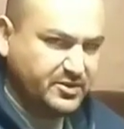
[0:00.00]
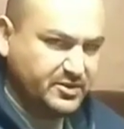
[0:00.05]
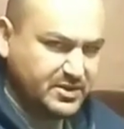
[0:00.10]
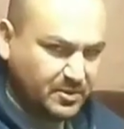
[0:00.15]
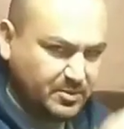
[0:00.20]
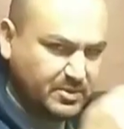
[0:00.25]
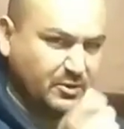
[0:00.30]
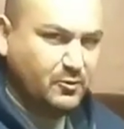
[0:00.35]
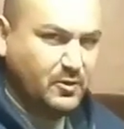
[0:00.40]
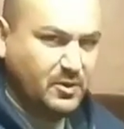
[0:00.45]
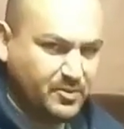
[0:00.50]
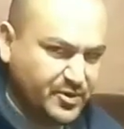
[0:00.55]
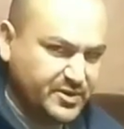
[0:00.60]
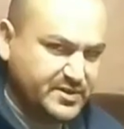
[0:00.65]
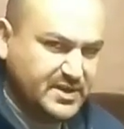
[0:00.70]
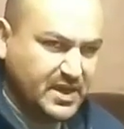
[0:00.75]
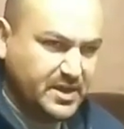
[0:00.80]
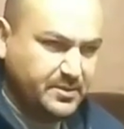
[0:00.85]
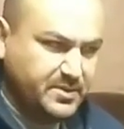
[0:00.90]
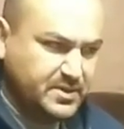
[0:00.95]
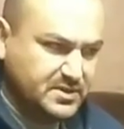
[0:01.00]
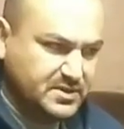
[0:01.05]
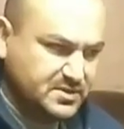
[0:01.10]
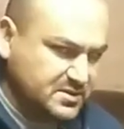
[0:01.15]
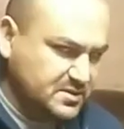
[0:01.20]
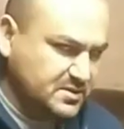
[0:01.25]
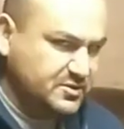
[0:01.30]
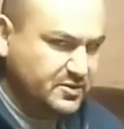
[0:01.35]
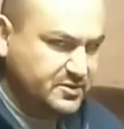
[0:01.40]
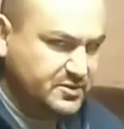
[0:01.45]
You double it one more time,
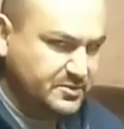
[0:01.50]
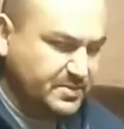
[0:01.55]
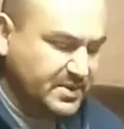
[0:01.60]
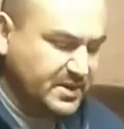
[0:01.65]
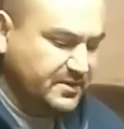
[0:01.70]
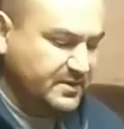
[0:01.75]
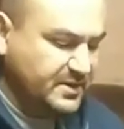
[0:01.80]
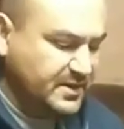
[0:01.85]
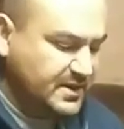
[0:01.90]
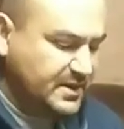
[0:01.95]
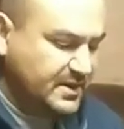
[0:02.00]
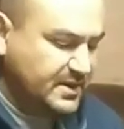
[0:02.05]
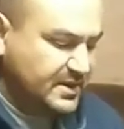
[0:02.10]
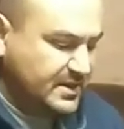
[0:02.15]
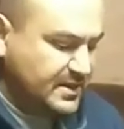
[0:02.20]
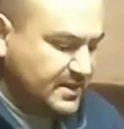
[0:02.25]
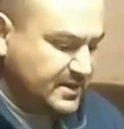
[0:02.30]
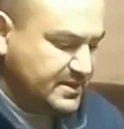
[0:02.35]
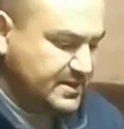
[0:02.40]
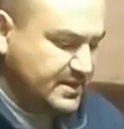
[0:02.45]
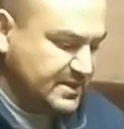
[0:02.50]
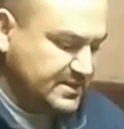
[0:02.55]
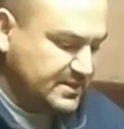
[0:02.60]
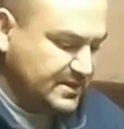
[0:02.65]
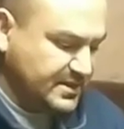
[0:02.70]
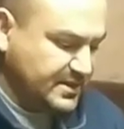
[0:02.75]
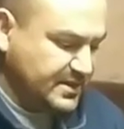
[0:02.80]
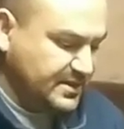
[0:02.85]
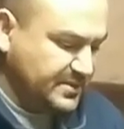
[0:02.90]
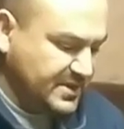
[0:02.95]
it's 200 pound test
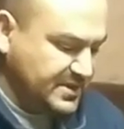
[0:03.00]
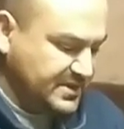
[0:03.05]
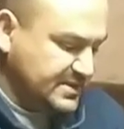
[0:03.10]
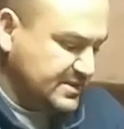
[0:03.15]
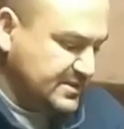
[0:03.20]
line.